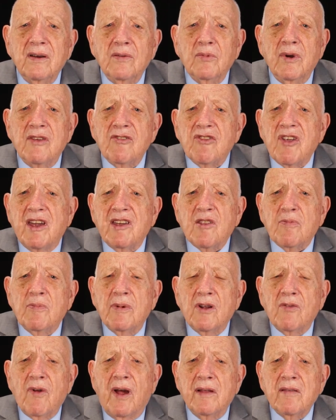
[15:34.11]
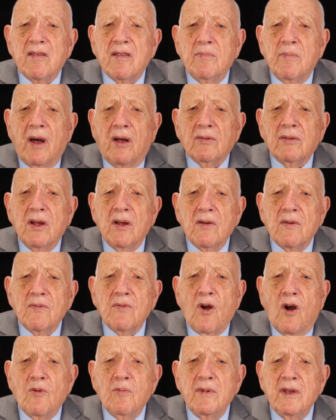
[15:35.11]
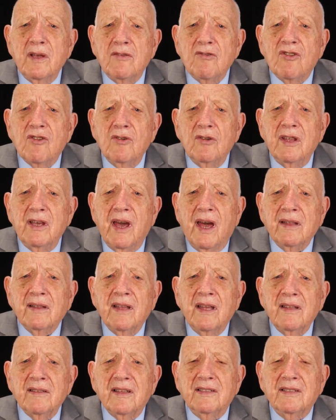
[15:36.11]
When Shakespeare writes about Romeo and Juliet,